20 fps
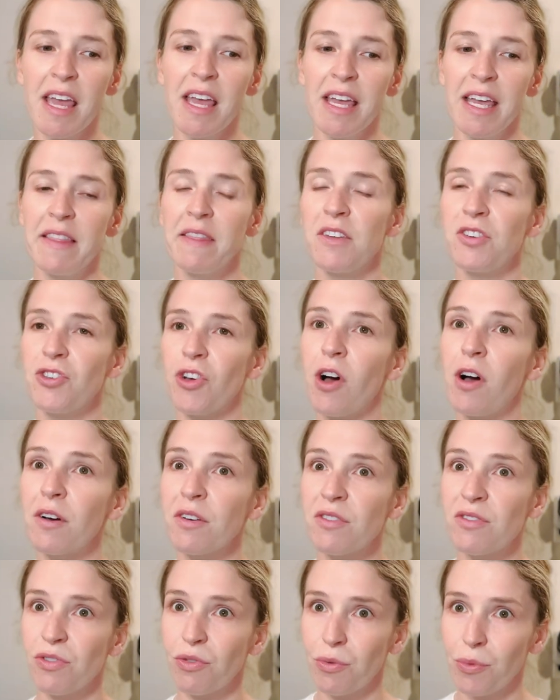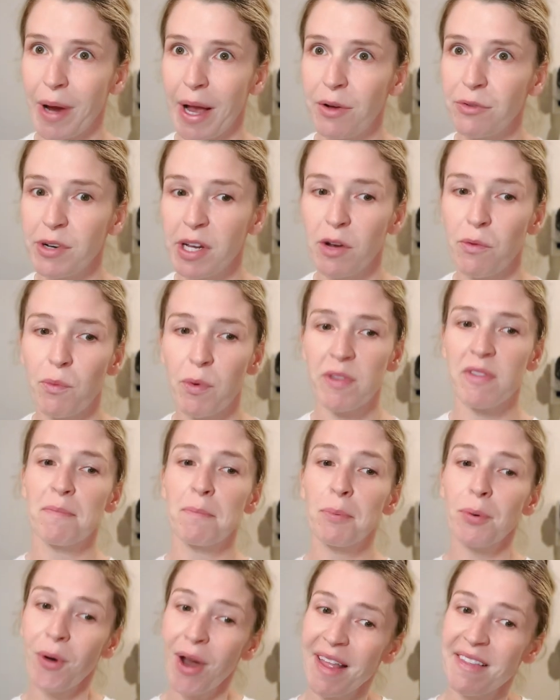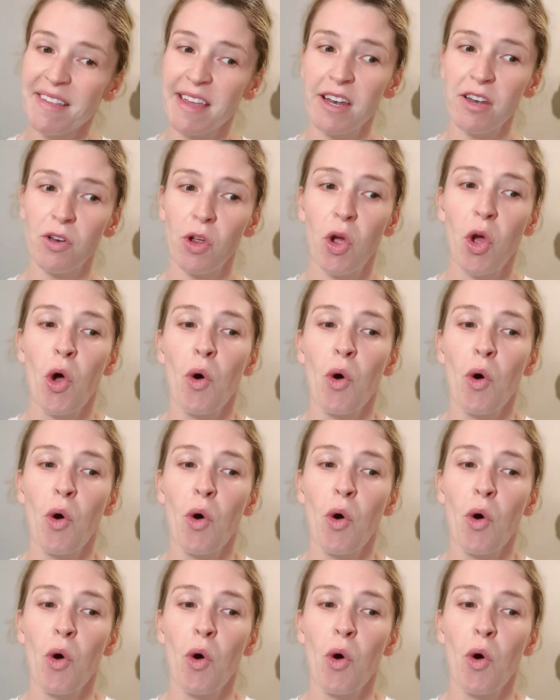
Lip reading: in the dog's surrounding was present